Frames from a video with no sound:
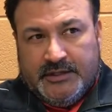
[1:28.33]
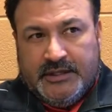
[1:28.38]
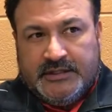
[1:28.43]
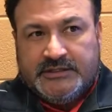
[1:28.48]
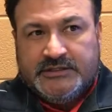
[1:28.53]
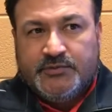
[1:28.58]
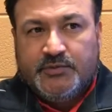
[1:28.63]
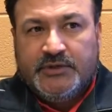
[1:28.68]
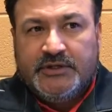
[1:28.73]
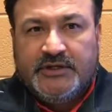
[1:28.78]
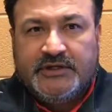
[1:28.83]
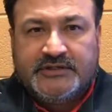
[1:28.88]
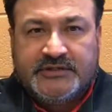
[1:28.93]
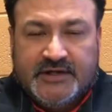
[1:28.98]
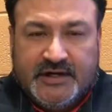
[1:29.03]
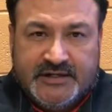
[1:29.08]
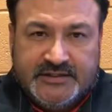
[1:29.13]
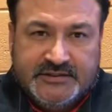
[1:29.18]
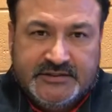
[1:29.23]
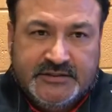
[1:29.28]
It's really a
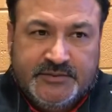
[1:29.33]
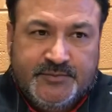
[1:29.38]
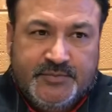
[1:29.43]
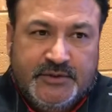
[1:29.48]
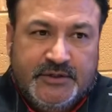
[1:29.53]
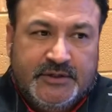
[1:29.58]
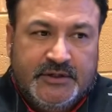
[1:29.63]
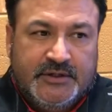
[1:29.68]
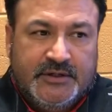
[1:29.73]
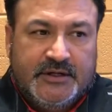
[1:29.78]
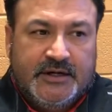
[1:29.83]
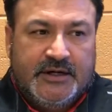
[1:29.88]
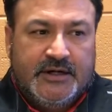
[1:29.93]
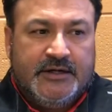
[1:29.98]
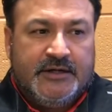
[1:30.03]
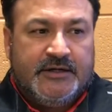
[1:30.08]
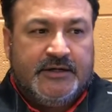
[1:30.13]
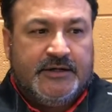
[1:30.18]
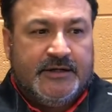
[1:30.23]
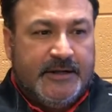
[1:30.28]
toss-up.
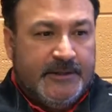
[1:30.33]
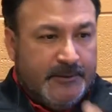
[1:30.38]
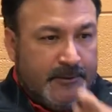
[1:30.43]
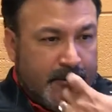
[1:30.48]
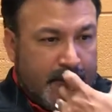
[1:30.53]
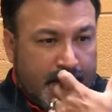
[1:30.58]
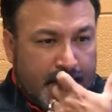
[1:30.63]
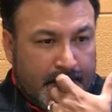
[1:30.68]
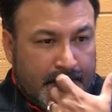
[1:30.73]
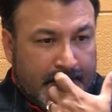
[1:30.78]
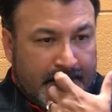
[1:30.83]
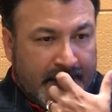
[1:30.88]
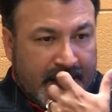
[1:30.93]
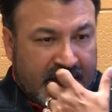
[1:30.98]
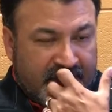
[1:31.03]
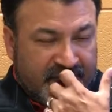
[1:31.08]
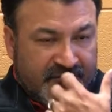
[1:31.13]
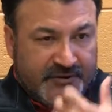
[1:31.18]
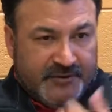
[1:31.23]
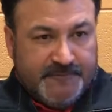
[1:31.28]
I know
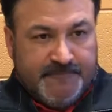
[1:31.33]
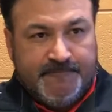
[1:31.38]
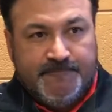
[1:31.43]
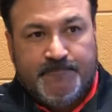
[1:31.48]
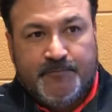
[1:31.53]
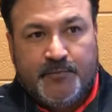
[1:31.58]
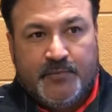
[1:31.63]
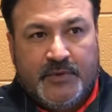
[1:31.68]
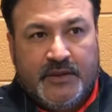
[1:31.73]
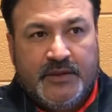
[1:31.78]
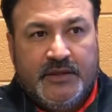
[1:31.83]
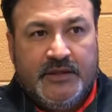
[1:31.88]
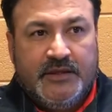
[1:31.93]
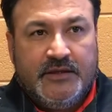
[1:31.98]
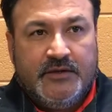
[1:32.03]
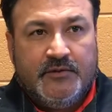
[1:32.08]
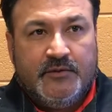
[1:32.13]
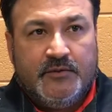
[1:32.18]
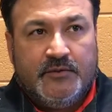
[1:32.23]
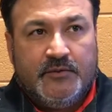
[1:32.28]
Gavin,
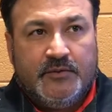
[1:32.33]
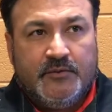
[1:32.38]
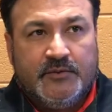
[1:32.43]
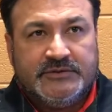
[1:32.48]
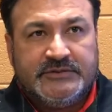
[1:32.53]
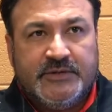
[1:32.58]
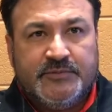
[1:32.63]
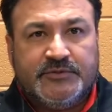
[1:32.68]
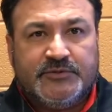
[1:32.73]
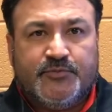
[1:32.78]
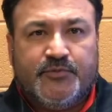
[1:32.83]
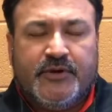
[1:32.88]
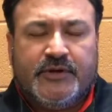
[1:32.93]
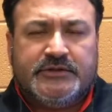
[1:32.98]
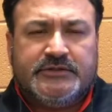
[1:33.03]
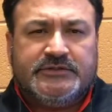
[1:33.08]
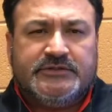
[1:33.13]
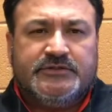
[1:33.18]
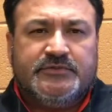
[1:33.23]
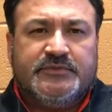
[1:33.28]
he wasn't able to
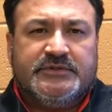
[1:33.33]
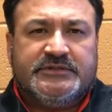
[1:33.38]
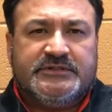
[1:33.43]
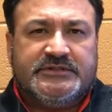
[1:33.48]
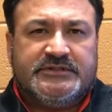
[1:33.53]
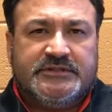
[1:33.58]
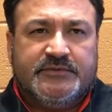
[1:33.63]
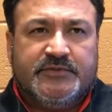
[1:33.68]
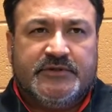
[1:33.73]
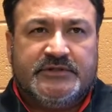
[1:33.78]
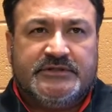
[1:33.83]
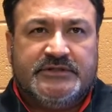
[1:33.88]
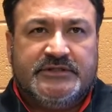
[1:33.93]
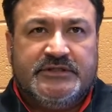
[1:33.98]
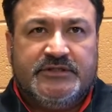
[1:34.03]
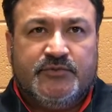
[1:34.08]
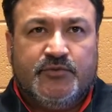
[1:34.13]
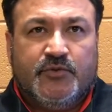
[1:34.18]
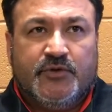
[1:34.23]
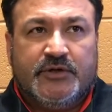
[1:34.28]
practice too much in the summer because he
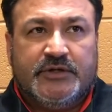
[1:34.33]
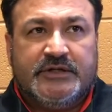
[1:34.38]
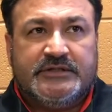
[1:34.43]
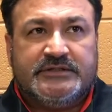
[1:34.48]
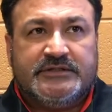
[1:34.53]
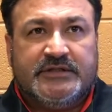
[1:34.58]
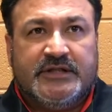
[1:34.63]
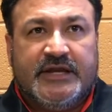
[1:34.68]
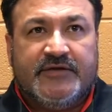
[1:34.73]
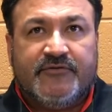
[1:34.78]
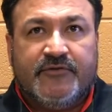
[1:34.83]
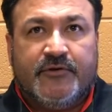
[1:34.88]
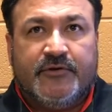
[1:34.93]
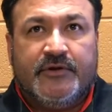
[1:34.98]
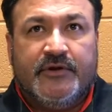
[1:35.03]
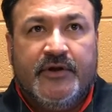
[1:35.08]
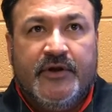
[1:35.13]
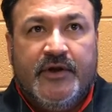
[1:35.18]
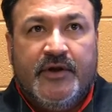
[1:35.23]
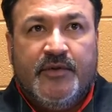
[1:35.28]
did work as a lifeguard.
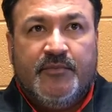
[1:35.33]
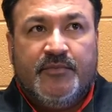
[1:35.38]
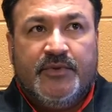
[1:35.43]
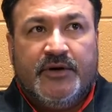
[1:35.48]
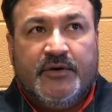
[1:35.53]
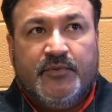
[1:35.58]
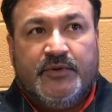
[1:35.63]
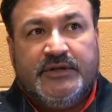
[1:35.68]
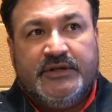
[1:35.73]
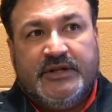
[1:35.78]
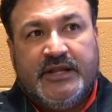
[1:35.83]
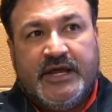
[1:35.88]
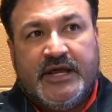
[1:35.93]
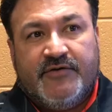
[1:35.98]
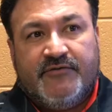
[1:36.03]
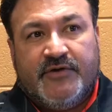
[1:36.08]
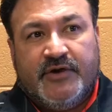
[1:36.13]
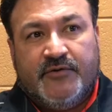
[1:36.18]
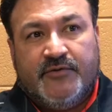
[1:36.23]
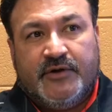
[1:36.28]
But we did
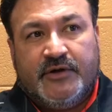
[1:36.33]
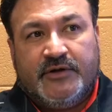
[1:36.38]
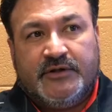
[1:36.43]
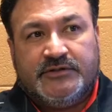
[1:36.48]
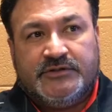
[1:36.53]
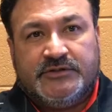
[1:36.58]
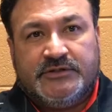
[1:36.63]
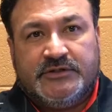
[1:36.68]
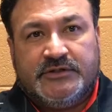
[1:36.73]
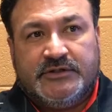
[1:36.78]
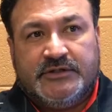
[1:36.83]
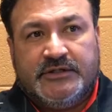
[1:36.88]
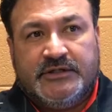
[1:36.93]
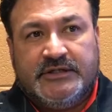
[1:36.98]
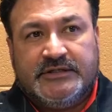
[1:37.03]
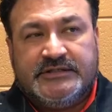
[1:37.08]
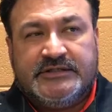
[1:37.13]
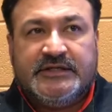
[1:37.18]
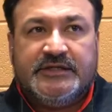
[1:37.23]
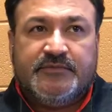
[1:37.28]
have Eric,
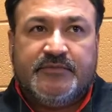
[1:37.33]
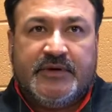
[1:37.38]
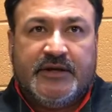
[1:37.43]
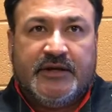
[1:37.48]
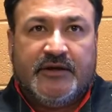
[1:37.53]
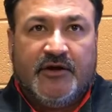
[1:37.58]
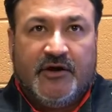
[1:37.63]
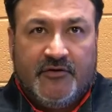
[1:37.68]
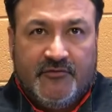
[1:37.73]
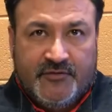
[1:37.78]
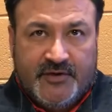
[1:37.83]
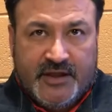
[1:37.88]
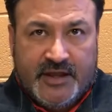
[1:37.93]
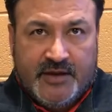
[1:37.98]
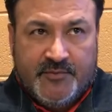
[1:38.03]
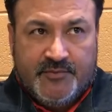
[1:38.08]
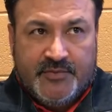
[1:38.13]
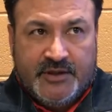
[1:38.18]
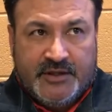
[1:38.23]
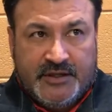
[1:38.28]
he attended my golf
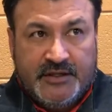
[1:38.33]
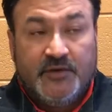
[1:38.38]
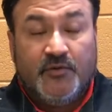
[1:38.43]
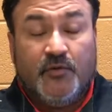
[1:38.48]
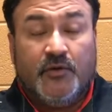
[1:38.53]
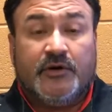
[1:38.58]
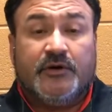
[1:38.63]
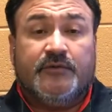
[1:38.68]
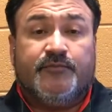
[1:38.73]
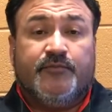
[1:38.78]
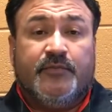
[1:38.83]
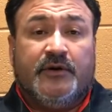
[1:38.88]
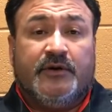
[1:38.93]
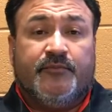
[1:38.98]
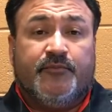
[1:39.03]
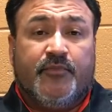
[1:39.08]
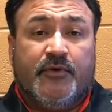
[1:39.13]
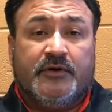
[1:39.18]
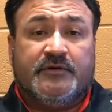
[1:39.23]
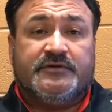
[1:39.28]
camp, and he did work
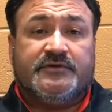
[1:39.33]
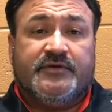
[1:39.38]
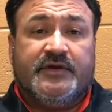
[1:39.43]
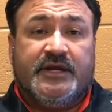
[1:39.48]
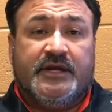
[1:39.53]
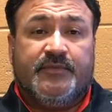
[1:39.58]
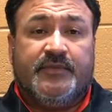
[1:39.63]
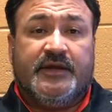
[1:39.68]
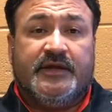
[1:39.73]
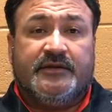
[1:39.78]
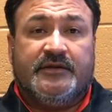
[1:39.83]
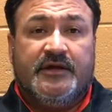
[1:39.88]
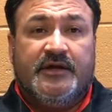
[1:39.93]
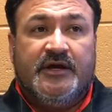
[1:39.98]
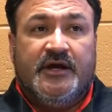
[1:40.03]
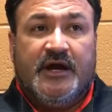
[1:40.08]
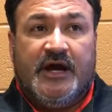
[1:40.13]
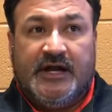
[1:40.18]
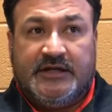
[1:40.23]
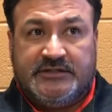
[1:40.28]
on parts of the game that
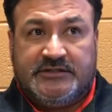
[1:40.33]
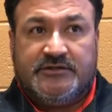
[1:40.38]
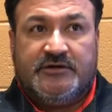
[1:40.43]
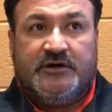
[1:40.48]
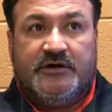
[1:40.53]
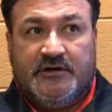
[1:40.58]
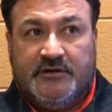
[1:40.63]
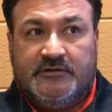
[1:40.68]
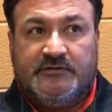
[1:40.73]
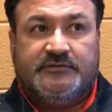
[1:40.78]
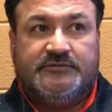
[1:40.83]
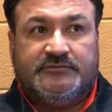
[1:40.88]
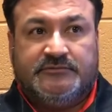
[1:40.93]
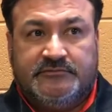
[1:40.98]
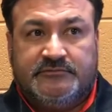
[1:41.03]
I saw